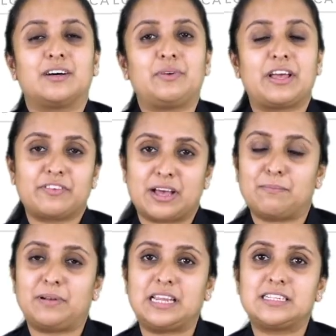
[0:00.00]
We have
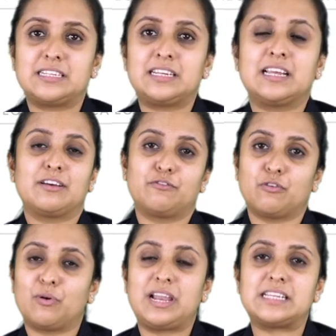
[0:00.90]
completed
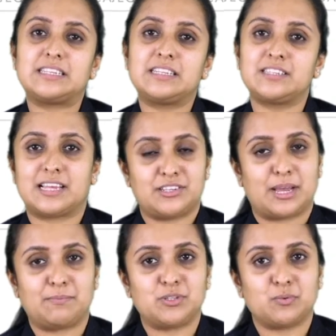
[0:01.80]
4 lessons and
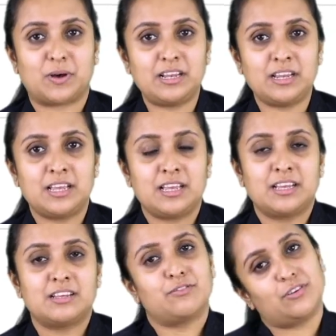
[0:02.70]
chapter
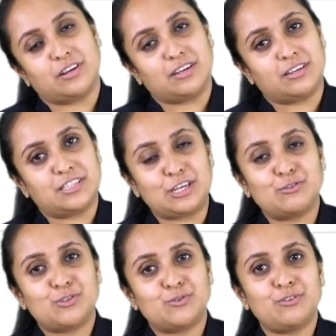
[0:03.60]
1. See you
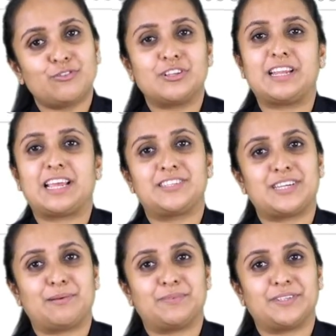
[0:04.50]
soon for the next
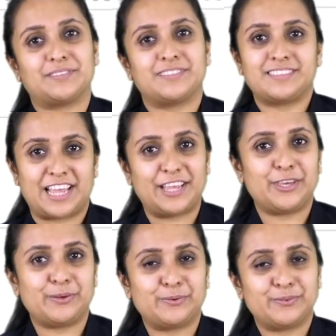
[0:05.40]
chapter. Thank
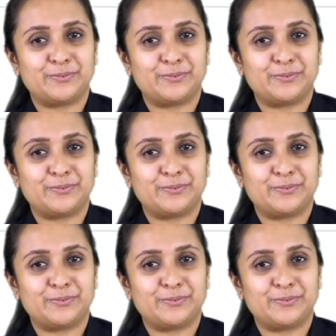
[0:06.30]
you.